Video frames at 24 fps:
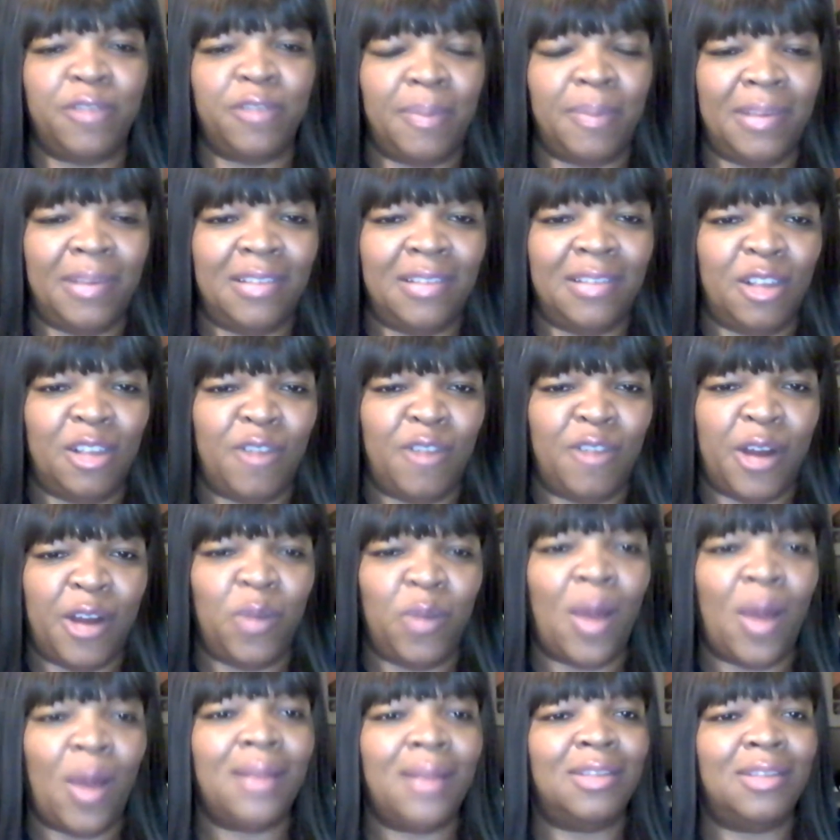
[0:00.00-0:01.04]
the business very
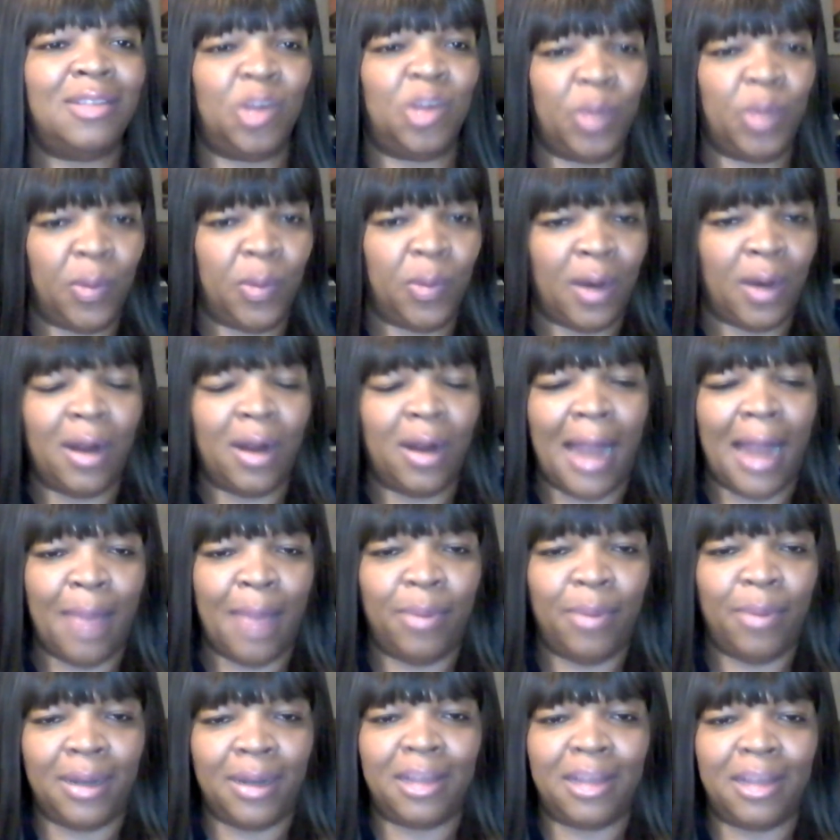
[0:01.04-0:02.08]
well until we were
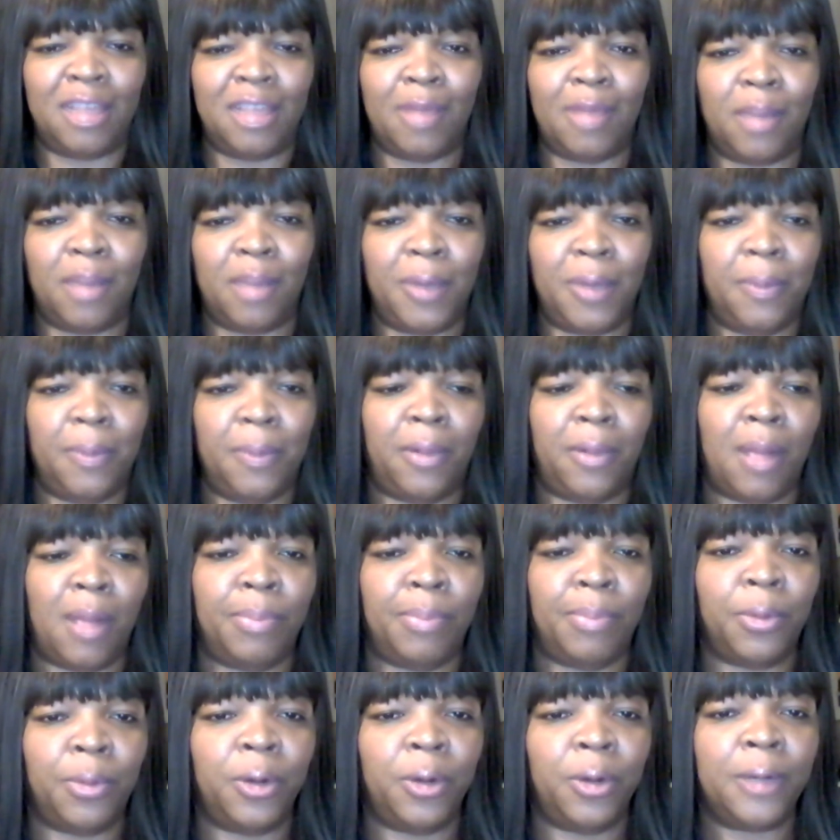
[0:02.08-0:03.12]
able to get some other people on
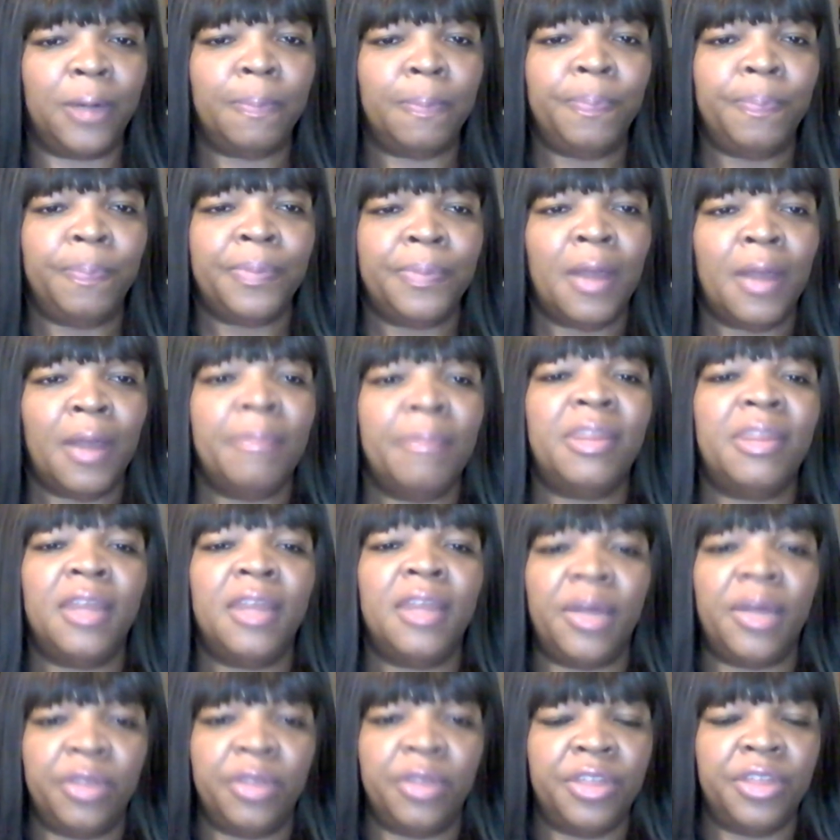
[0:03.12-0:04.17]
board. But
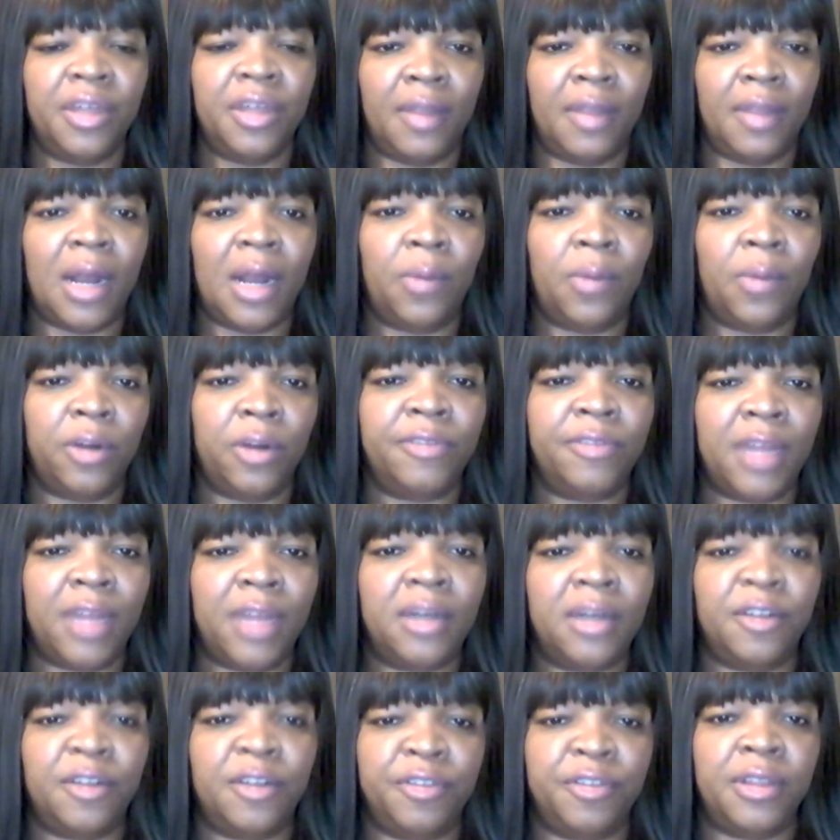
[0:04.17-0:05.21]
the other thing that I would have
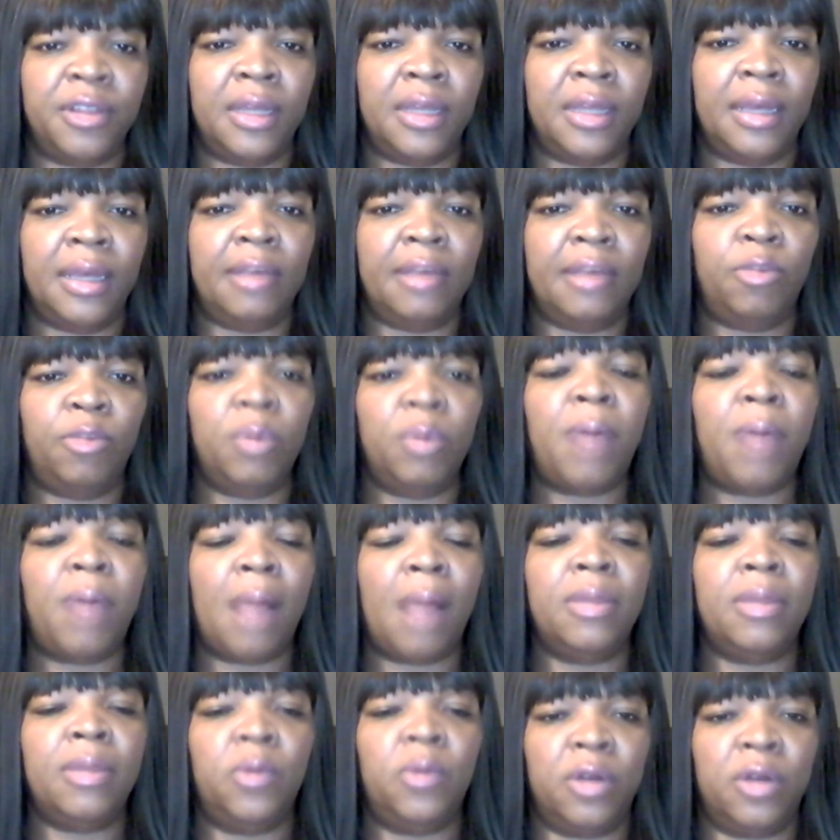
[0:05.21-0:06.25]
done differently is we
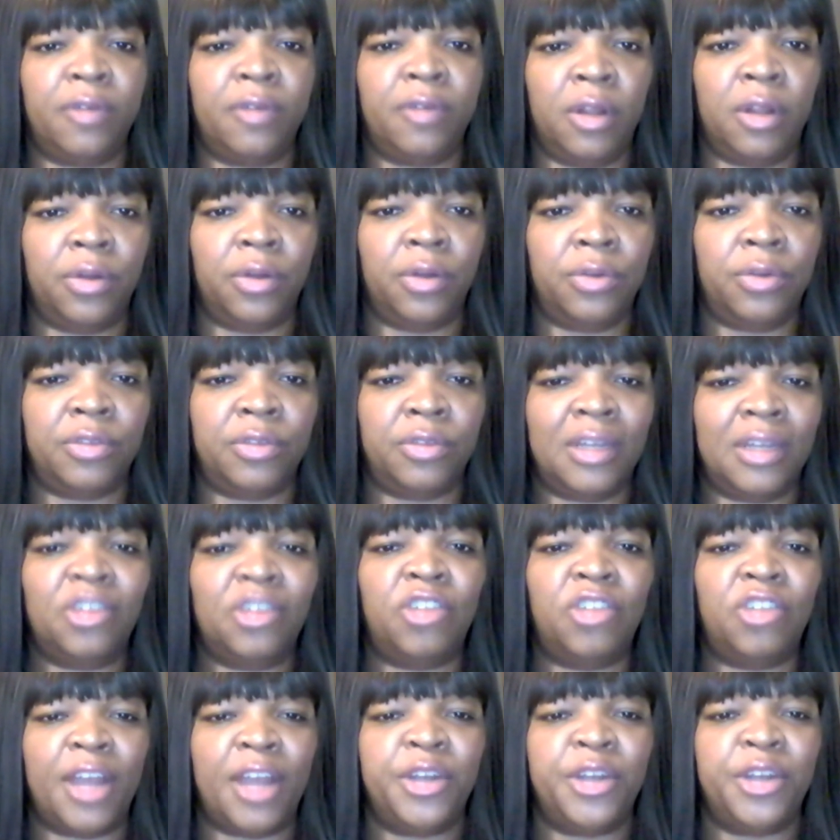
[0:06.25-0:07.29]
probably would have closed in
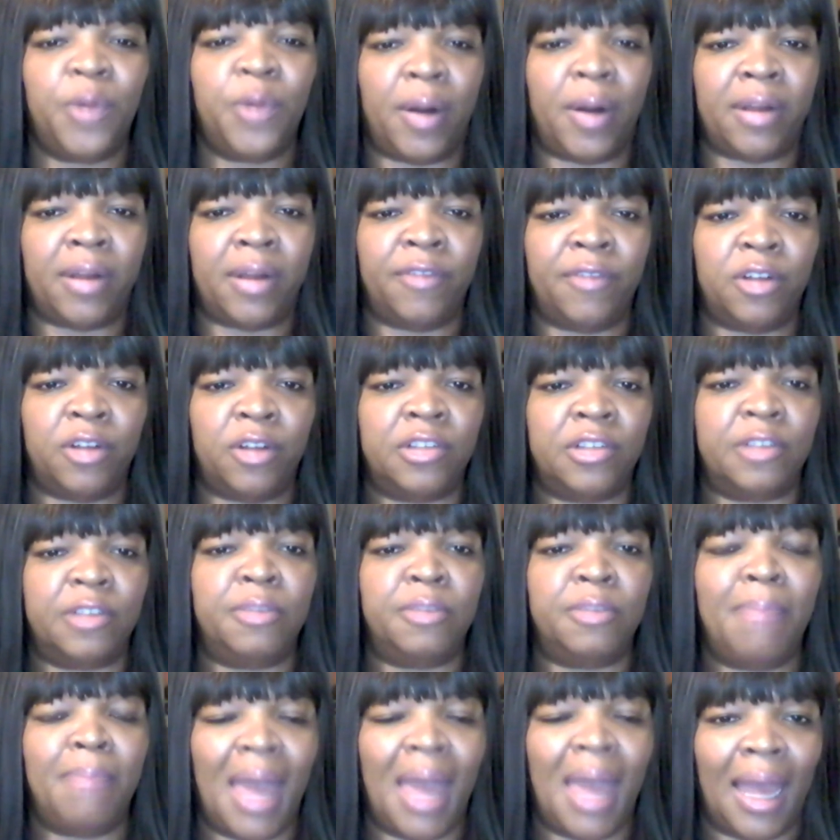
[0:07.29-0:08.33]
January
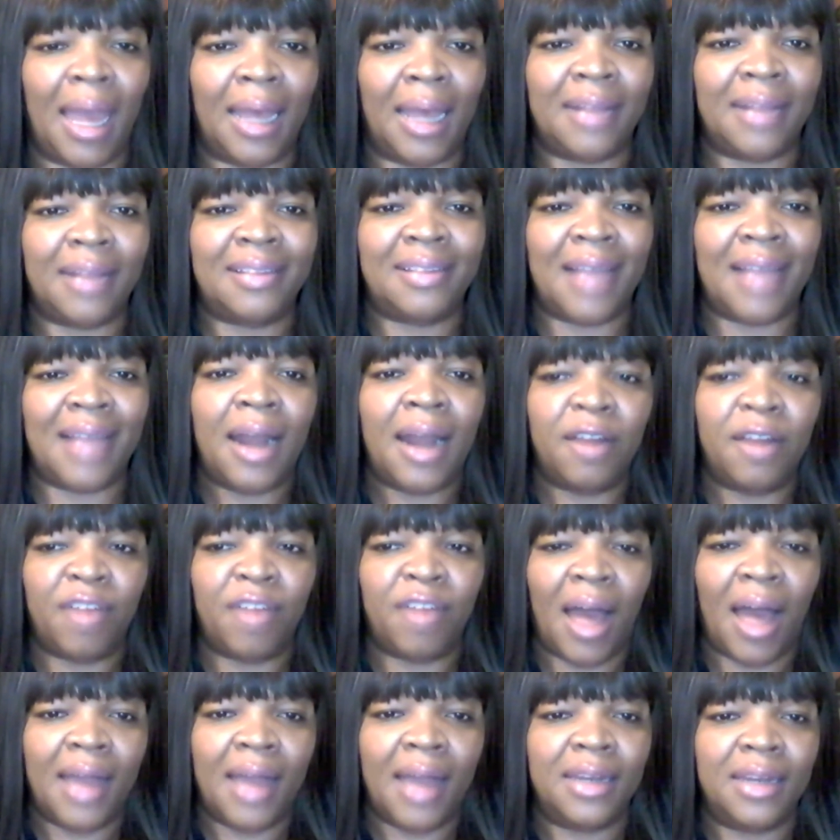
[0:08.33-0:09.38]
versus May instead of
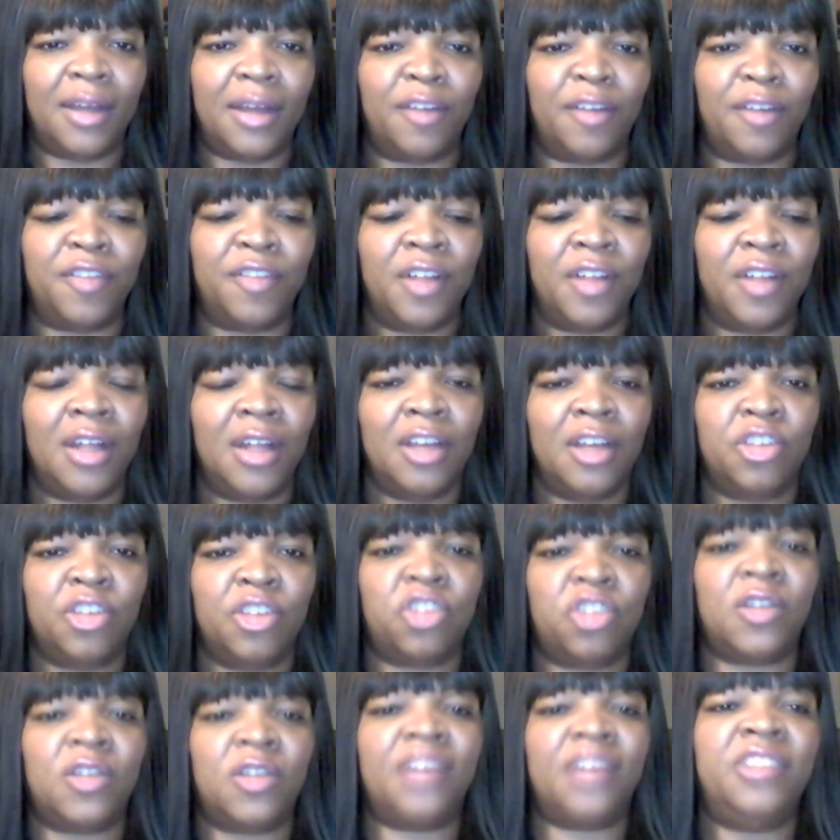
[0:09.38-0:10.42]
kind of
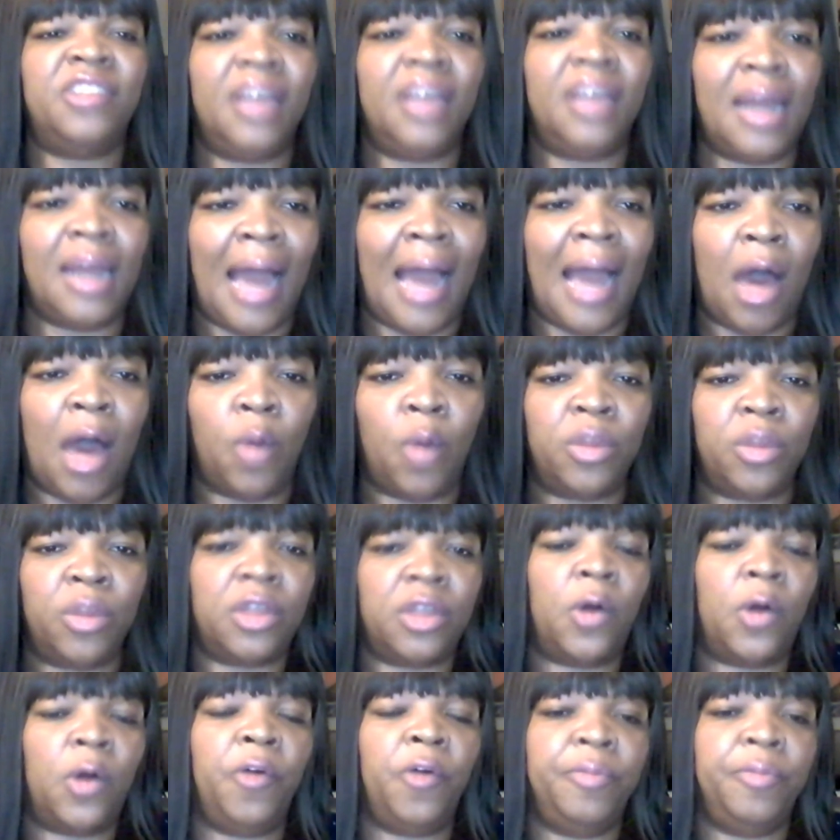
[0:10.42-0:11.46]
stretching it out with
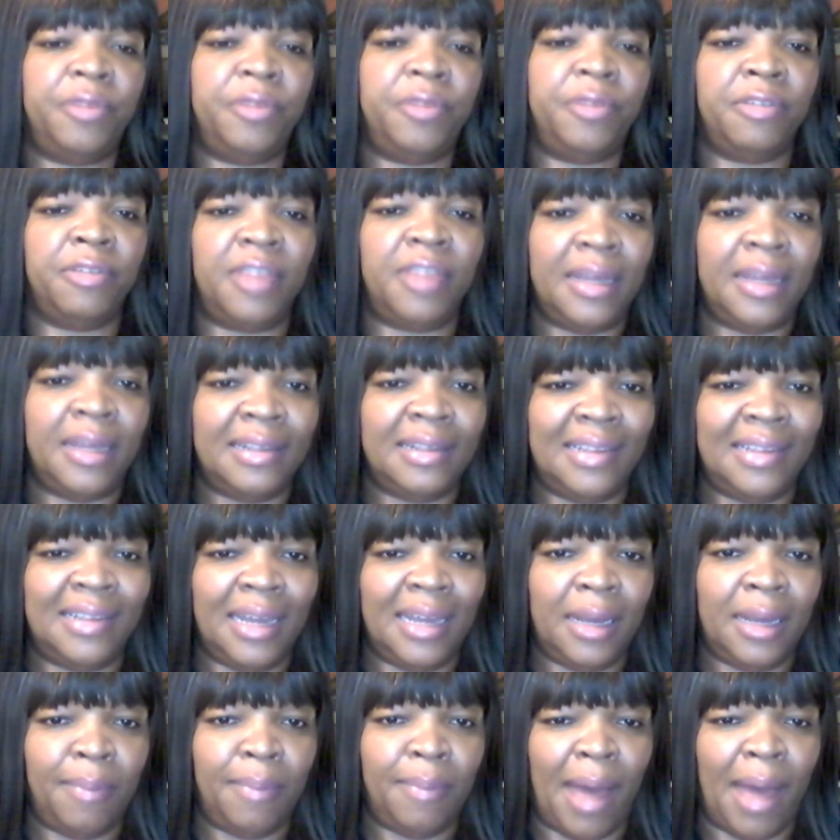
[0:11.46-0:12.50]
the hopes of things
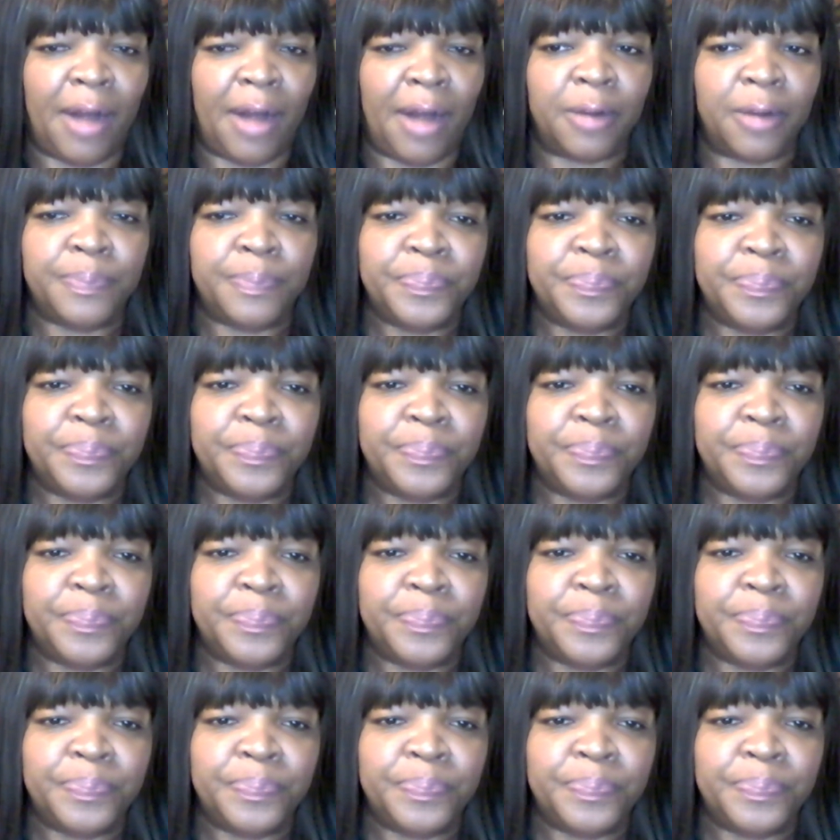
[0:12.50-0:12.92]
getting better.